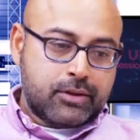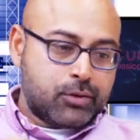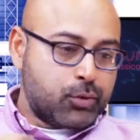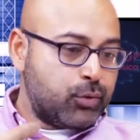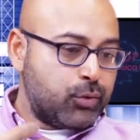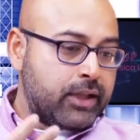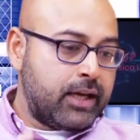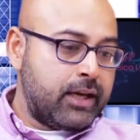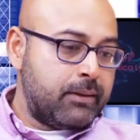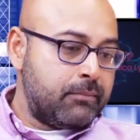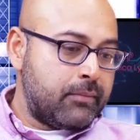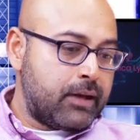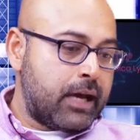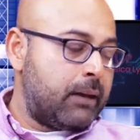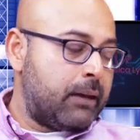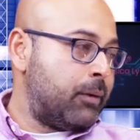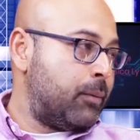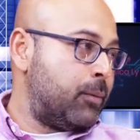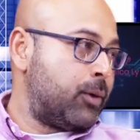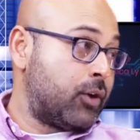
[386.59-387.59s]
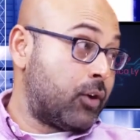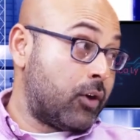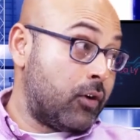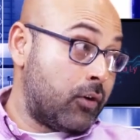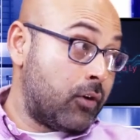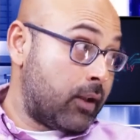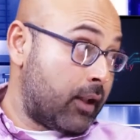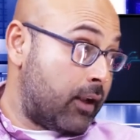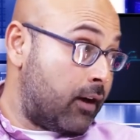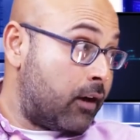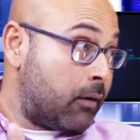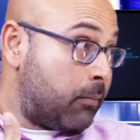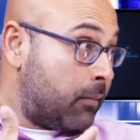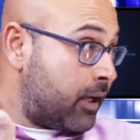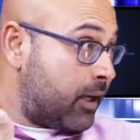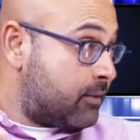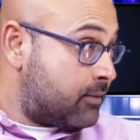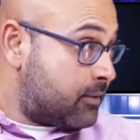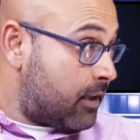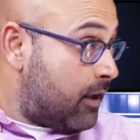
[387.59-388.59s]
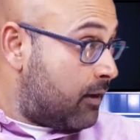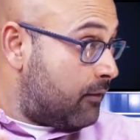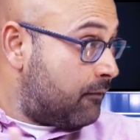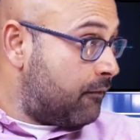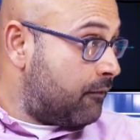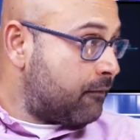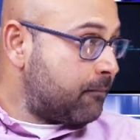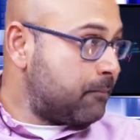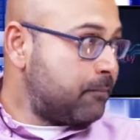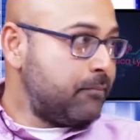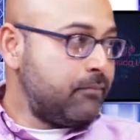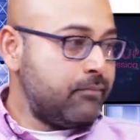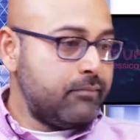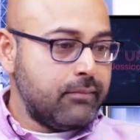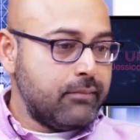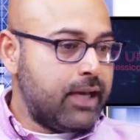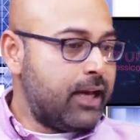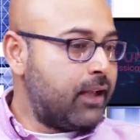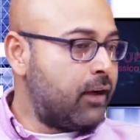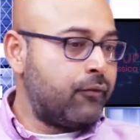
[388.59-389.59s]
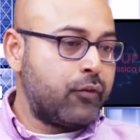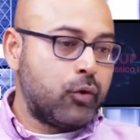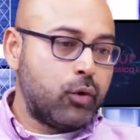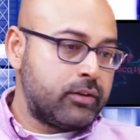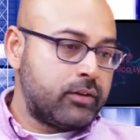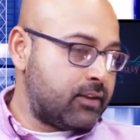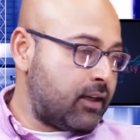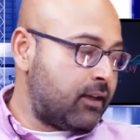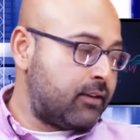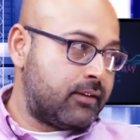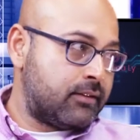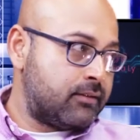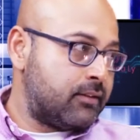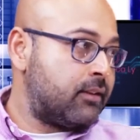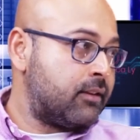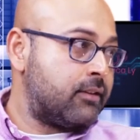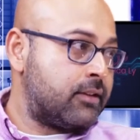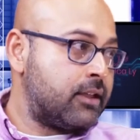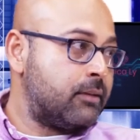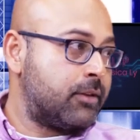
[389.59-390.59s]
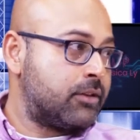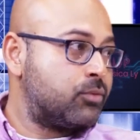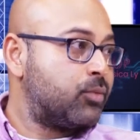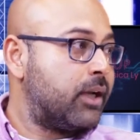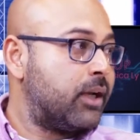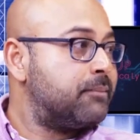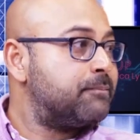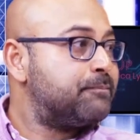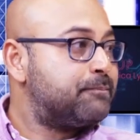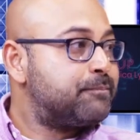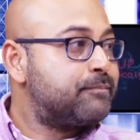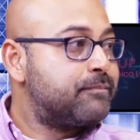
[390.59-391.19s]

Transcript: through them, I'm able to go learn myself and, of course, others in the team as well.